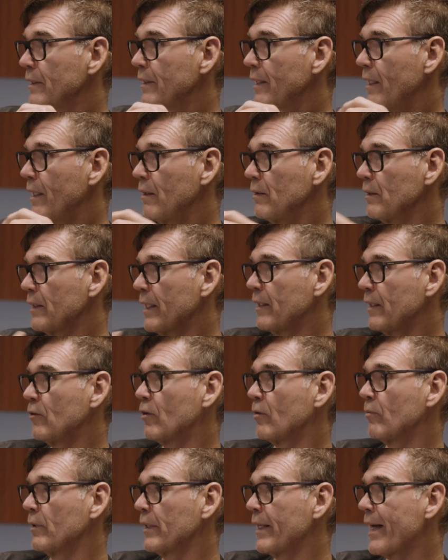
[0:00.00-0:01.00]
Now, that
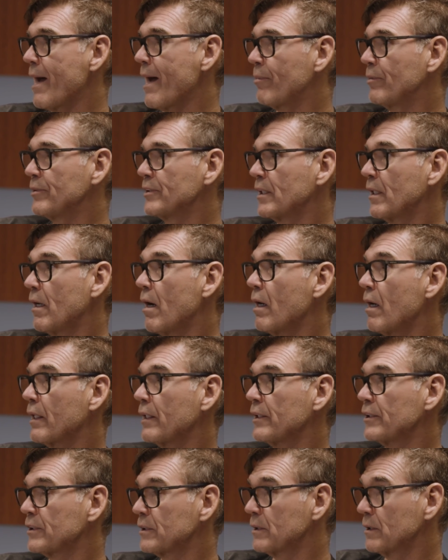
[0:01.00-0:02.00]
normally happens in
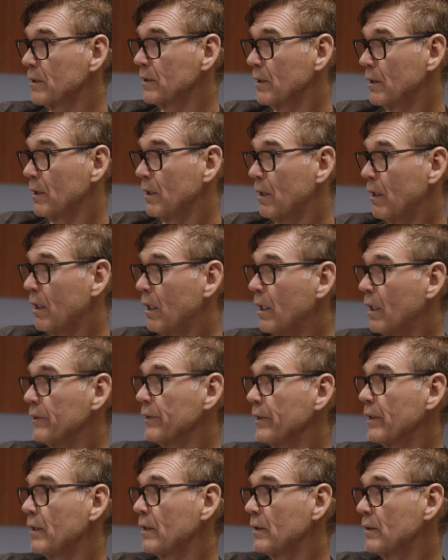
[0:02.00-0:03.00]
August on
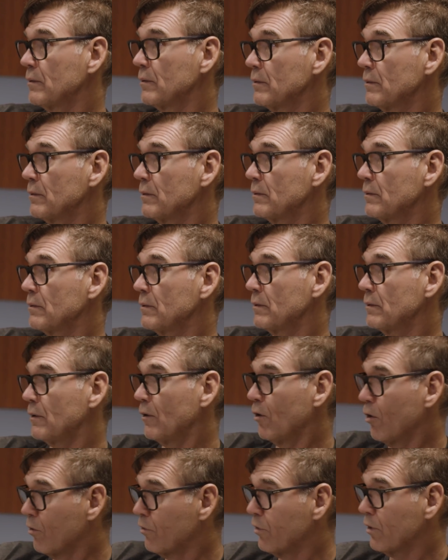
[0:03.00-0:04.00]
the
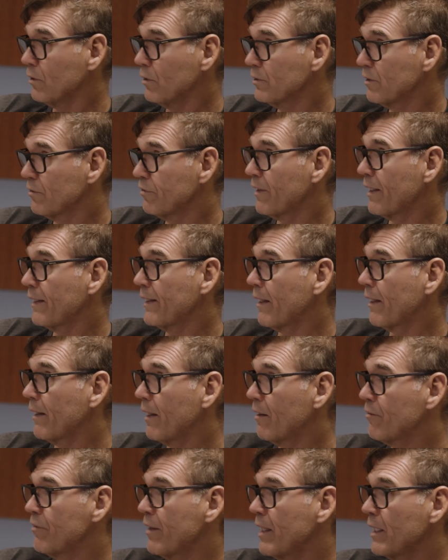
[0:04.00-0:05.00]
oval to find out
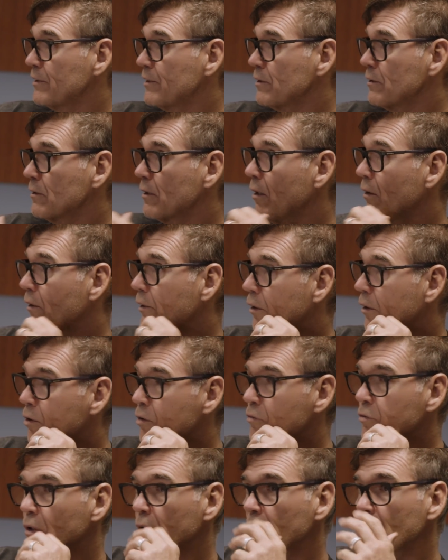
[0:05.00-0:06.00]
how fast it'll go on the
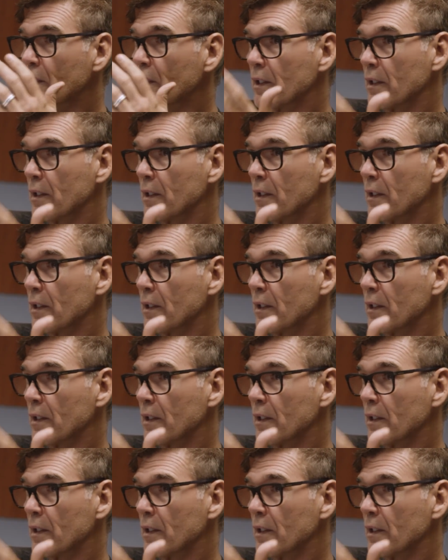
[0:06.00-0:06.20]
oval.